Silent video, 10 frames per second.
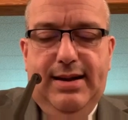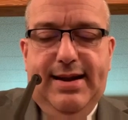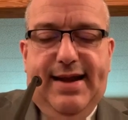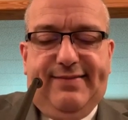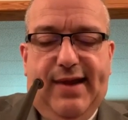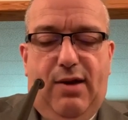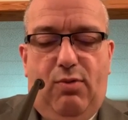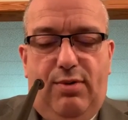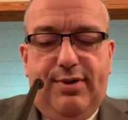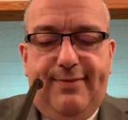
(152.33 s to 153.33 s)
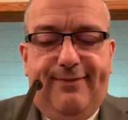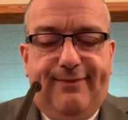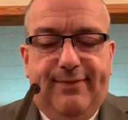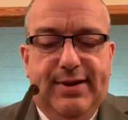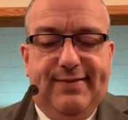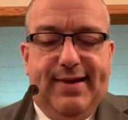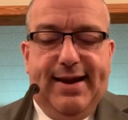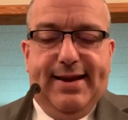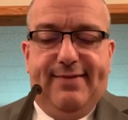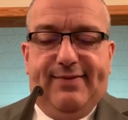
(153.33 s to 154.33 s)
And I saw one of his
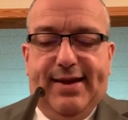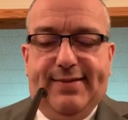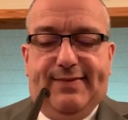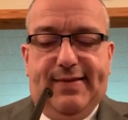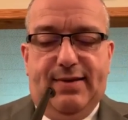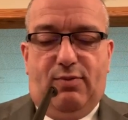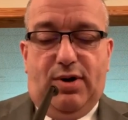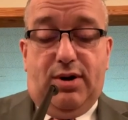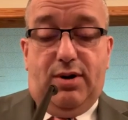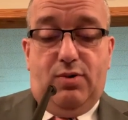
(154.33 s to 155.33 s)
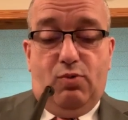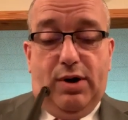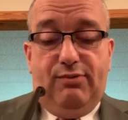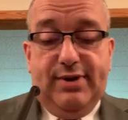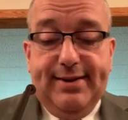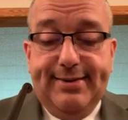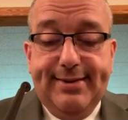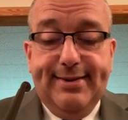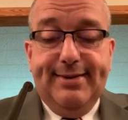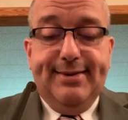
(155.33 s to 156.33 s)
heads as it were wounded